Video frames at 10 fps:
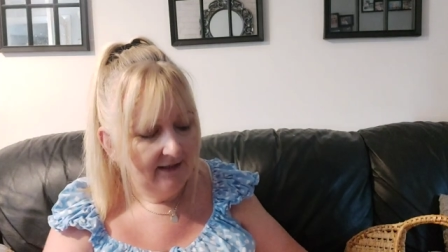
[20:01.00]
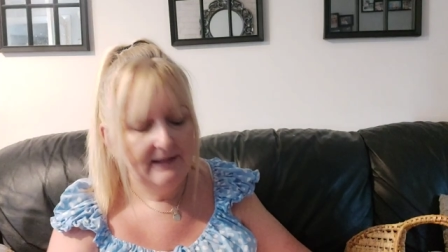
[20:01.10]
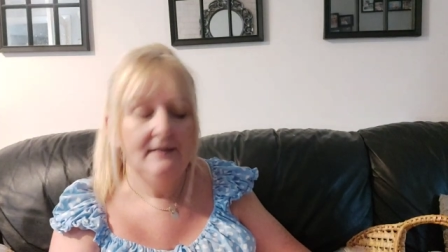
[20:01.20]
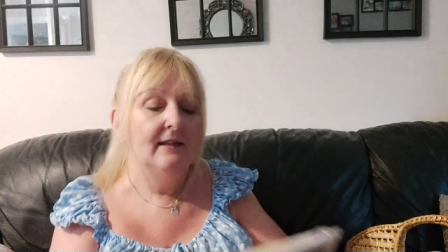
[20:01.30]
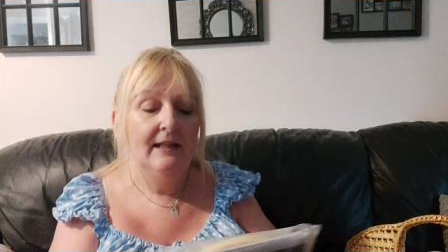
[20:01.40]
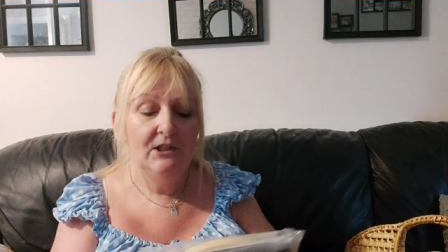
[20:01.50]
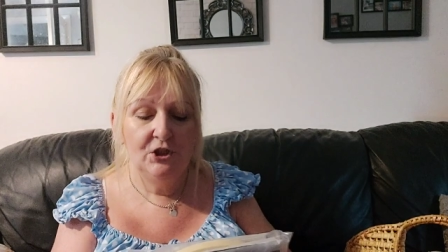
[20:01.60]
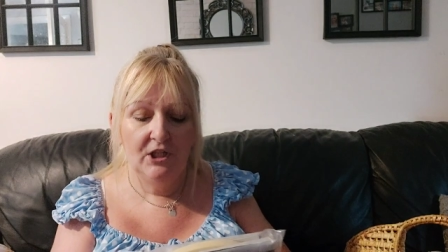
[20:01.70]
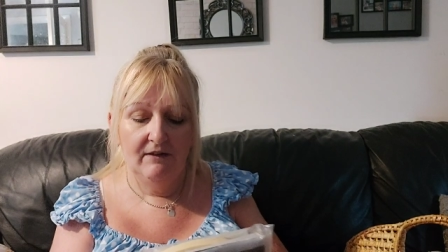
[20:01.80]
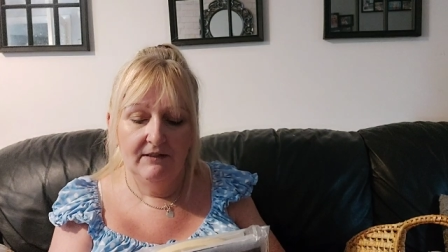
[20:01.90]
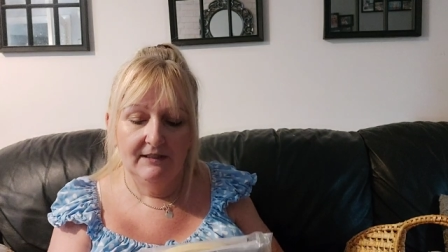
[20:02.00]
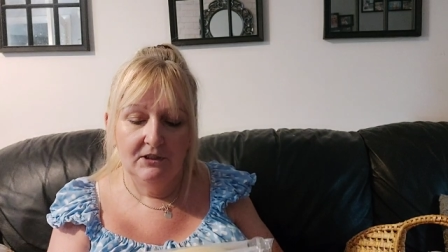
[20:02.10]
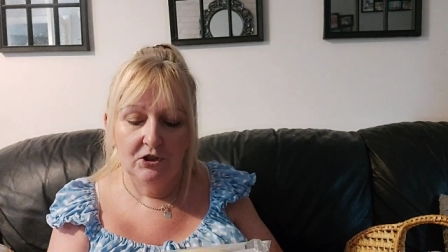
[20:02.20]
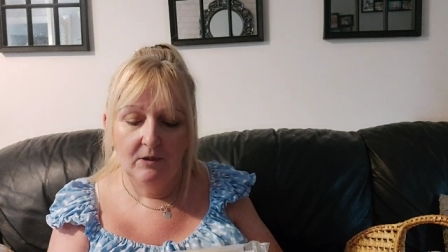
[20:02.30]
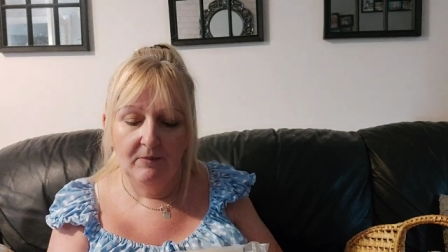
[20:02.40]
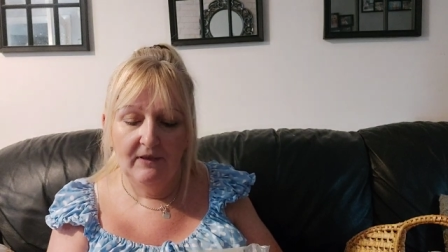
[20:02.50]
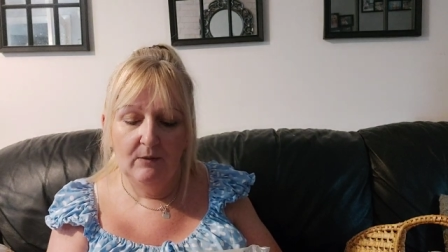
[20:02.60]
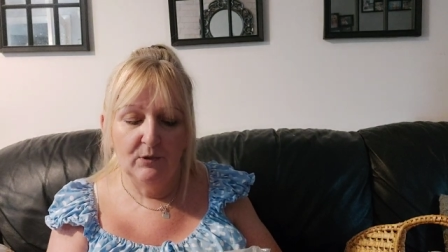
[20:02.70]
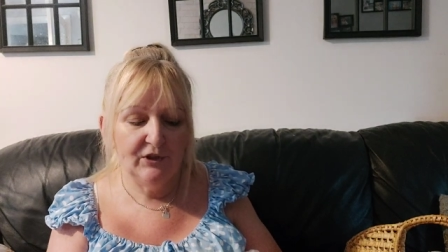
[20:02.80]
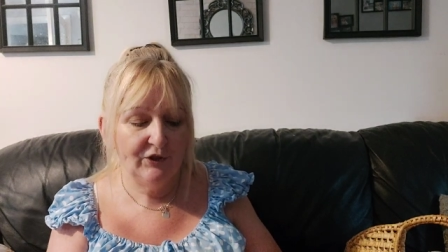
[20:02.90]
And then the last charity shop
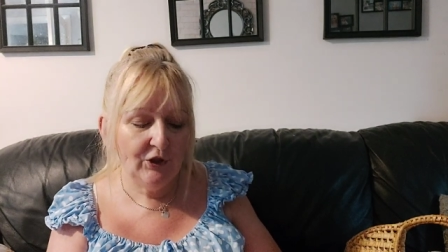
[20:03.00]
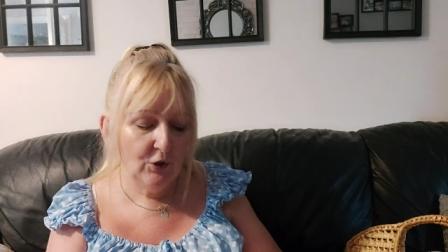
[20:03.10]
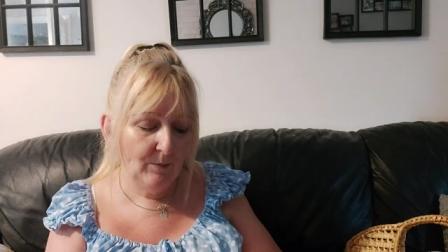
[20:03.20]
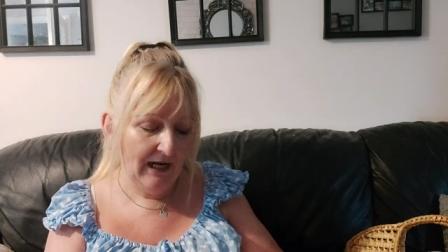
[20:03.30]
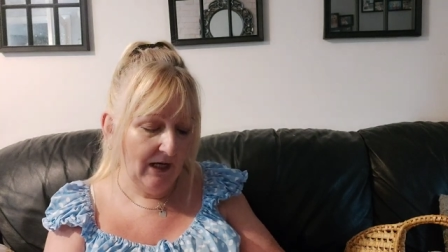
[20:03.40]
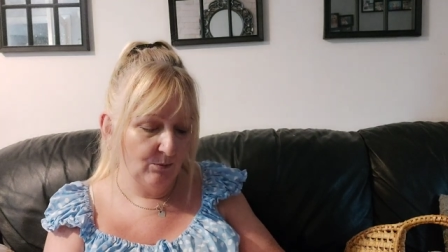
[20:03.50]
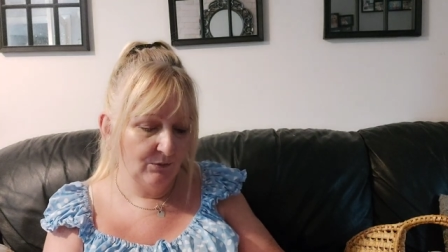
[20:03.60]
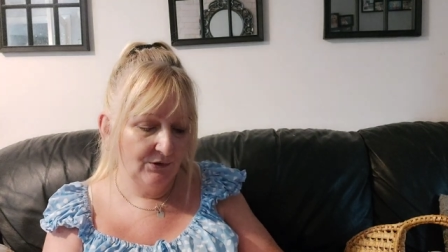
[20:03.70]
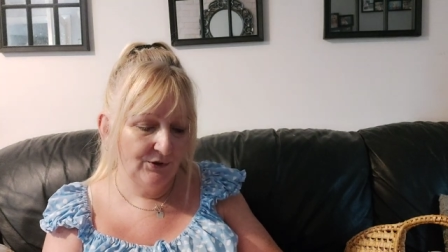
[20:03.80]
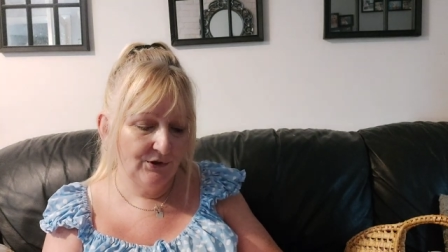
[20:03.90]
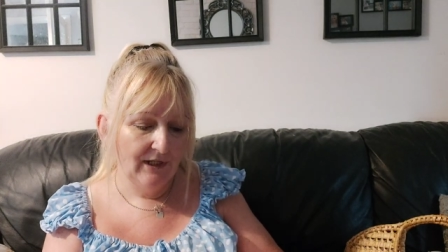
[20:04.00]
thing was £2.